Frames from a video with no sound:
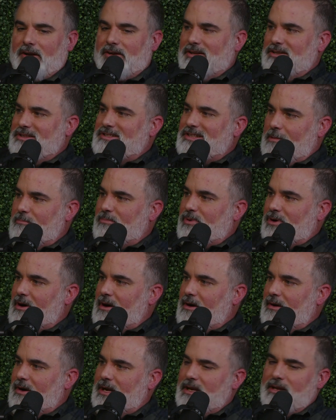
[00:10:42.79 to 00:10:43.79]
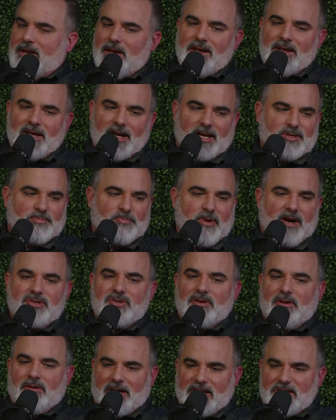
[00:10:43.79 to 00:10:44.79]
contemporary
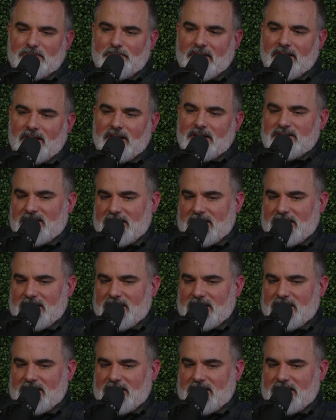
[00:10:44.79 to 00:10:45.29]
expression or experience.